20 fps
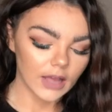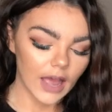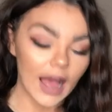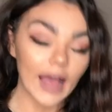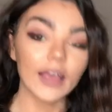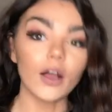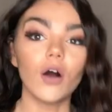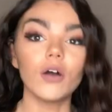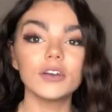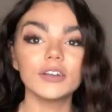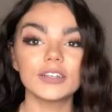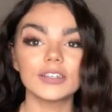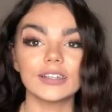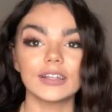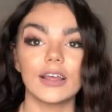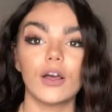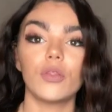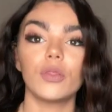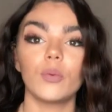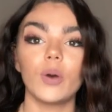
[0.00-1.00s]
I
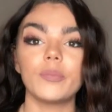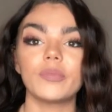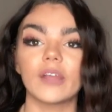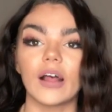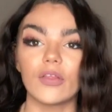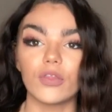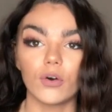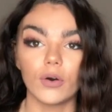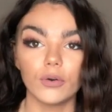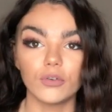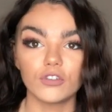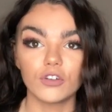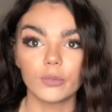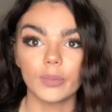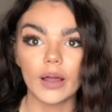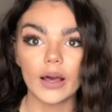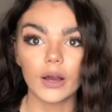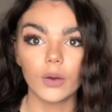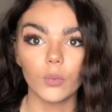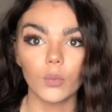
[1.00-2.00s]
honestly, on the website, thought it was just
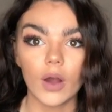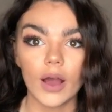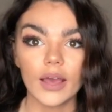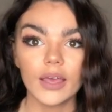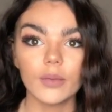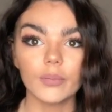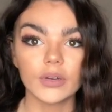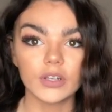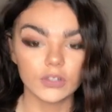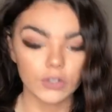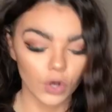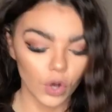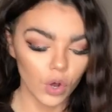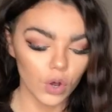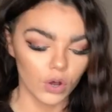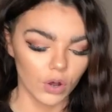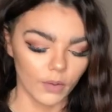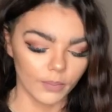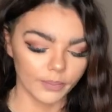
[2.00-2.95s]
black and white, but it's come.